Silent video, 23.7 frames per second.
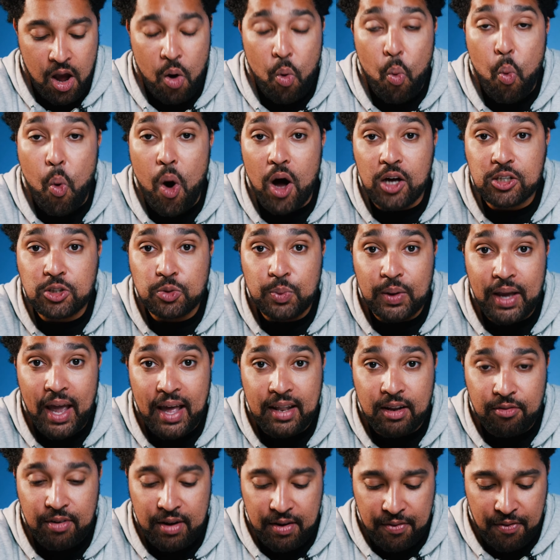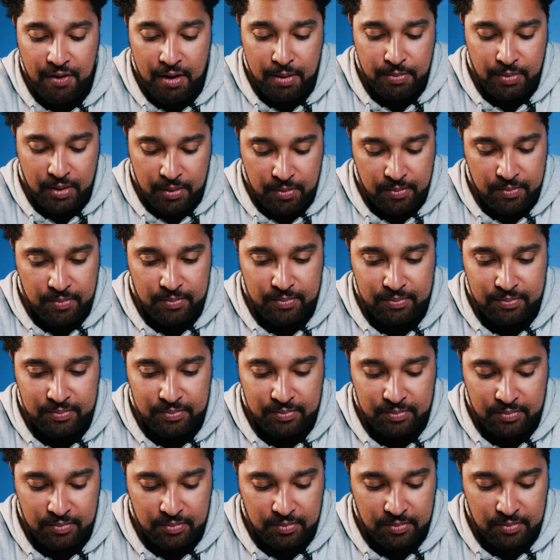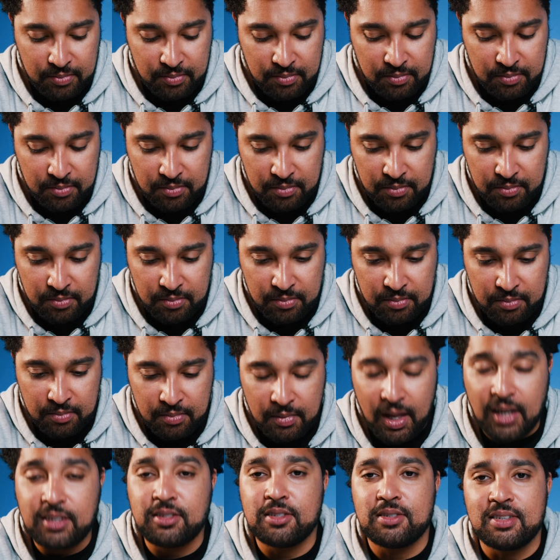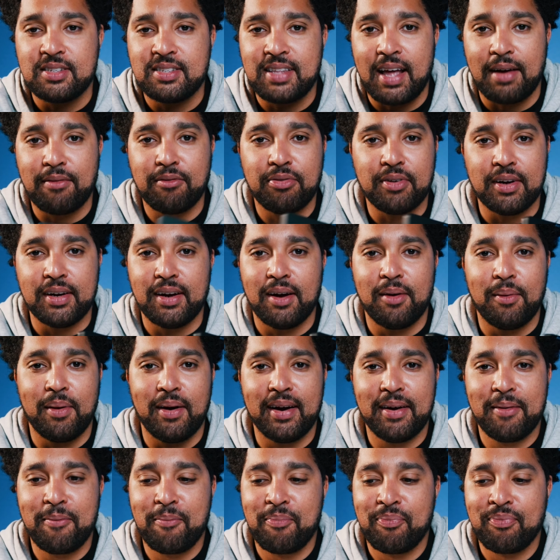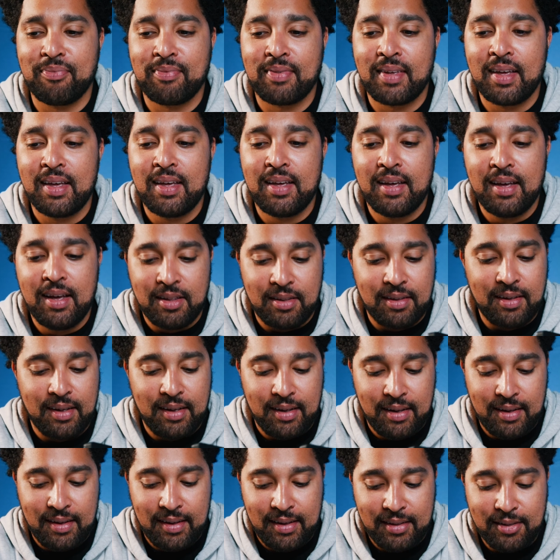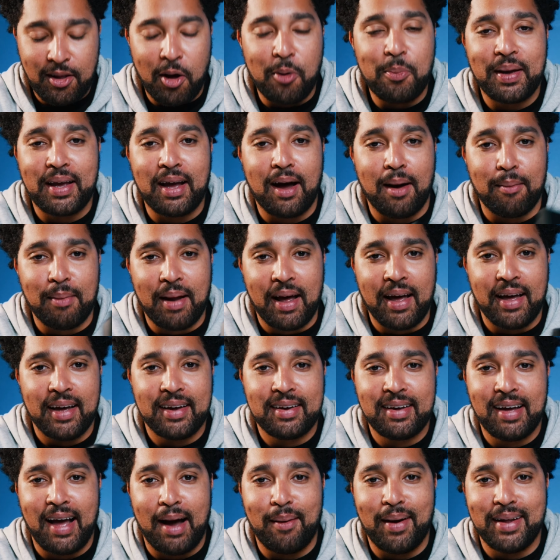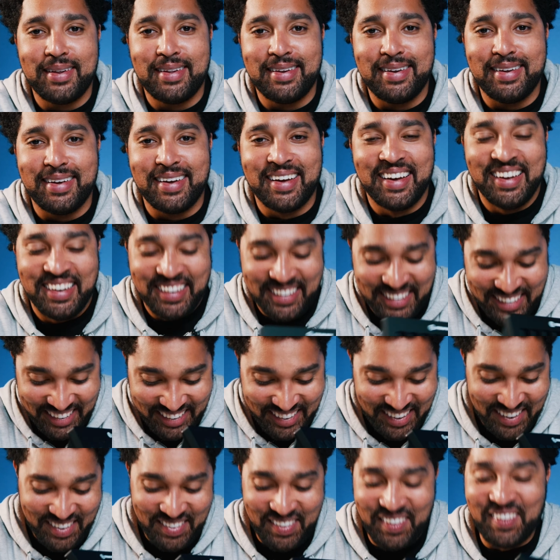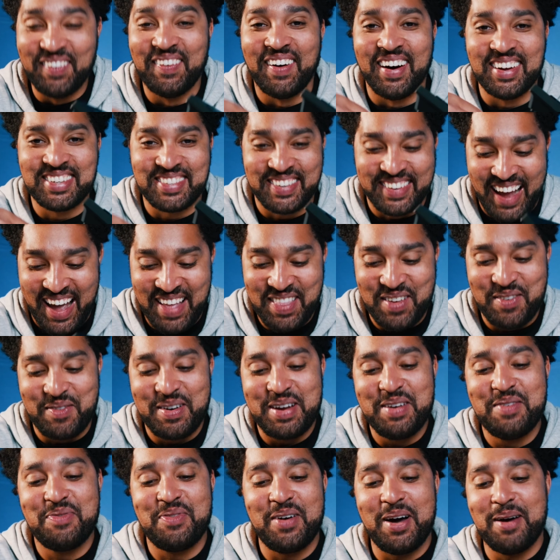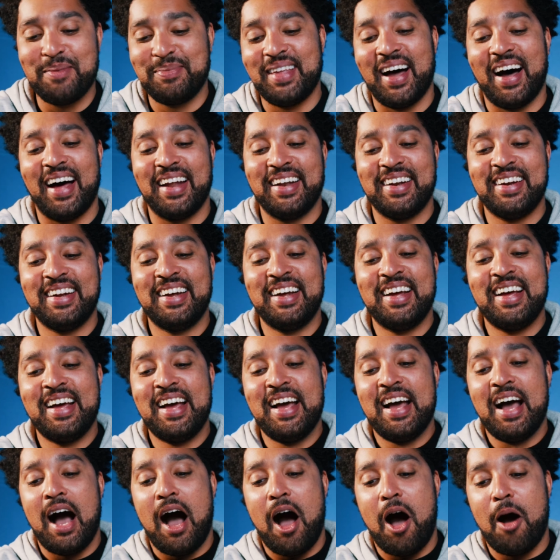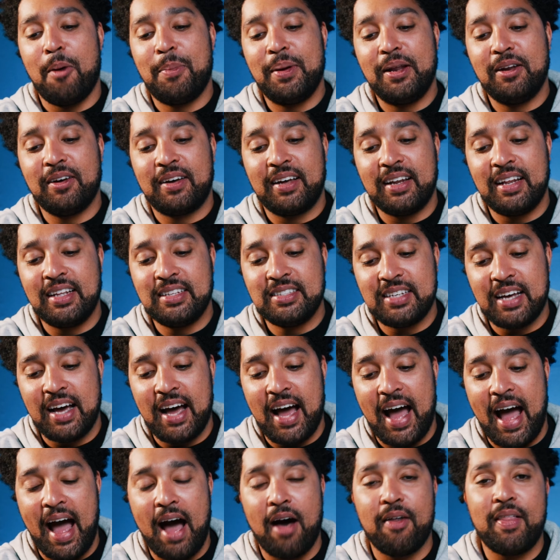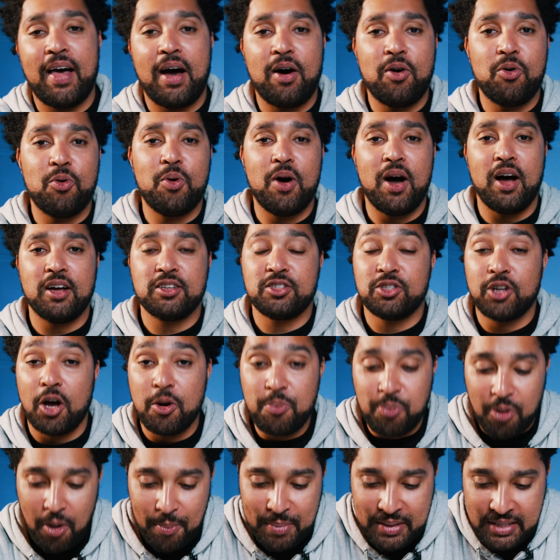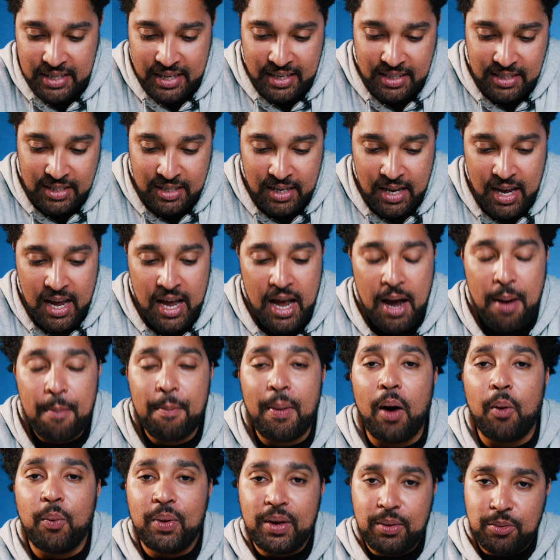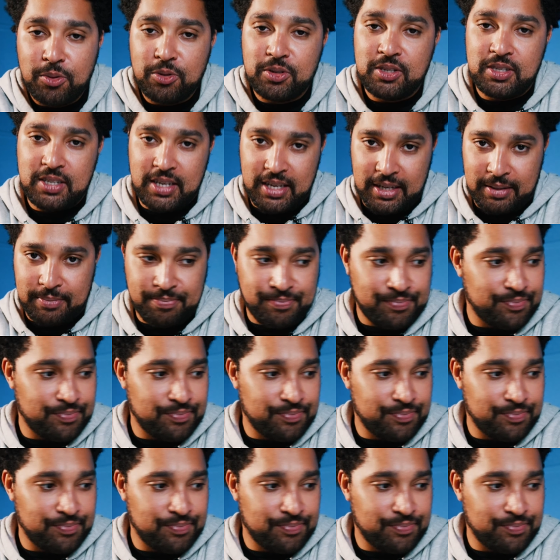whilst we're getting the refurb, that's just a stand for it, don't worry. Don't pick it up like how I did it. Whilst we're getting the refurb done, I'll be looking into how that all works. No promises, but we will see.